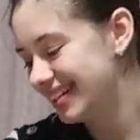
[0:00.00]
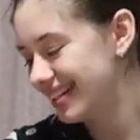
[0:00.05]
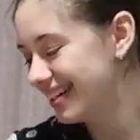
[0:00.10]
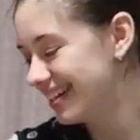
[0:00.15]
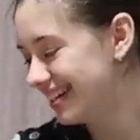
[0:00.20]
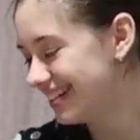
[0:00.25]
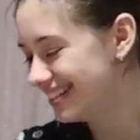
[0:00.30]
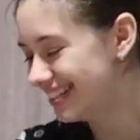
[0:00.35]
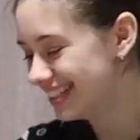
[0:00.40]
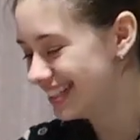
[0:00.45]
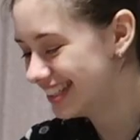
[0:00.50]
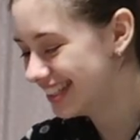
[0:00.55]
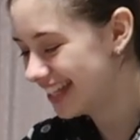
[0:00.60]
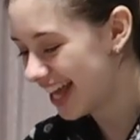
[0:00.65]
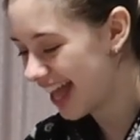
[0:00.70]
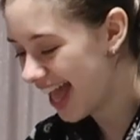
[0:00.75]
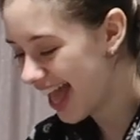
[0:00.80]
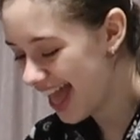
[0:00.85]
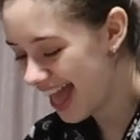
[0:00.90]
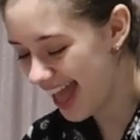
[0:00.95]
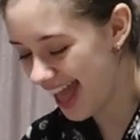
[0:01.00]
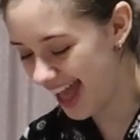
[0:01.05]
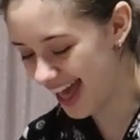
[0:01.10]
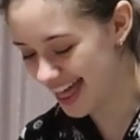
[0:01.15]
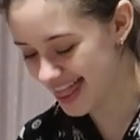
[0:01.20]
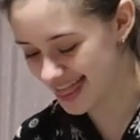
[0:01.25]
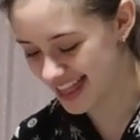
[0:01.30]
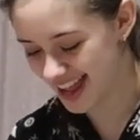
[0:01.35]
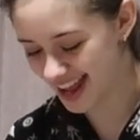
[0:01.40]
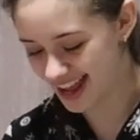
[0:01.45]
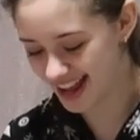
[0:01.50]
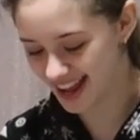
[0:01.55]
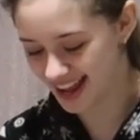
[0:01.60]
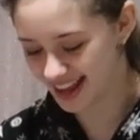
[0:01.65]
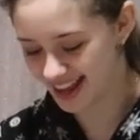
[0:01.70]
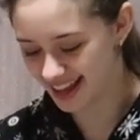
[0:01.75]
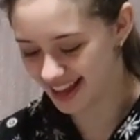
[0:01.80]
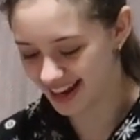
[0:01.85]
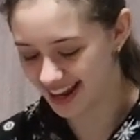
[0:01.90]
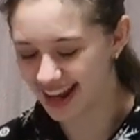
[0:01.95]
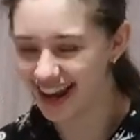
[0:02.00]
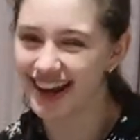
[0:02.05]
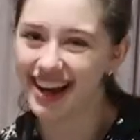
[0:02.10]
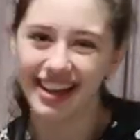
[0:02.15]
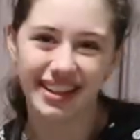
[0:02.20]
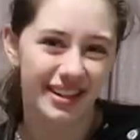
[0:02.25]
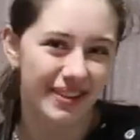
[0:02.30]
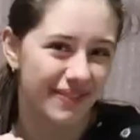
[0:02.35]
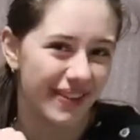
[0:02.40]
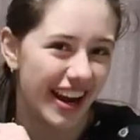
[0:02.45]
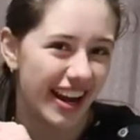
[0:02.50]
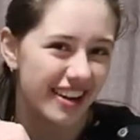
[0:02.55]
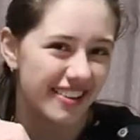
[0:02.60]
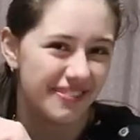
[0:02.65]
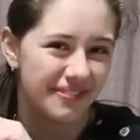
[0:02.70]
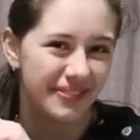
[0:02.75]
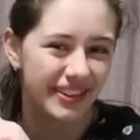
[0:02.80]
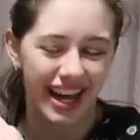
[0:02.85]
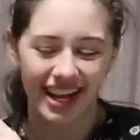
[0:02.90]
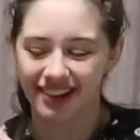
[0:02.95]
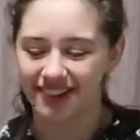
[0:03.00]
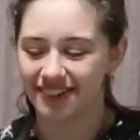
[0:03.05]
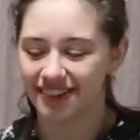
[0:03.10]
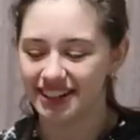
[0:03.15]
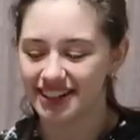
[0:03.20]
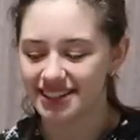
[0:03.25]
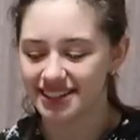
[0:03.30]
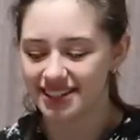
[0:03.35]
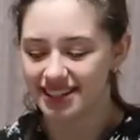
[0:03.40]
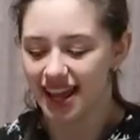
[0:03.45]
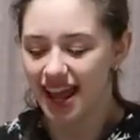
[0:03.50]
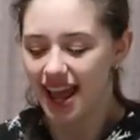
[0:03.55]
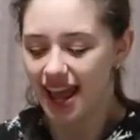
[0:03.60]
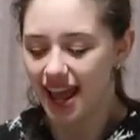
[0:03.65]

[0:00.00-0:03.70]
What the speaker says: And then another pair of black ones.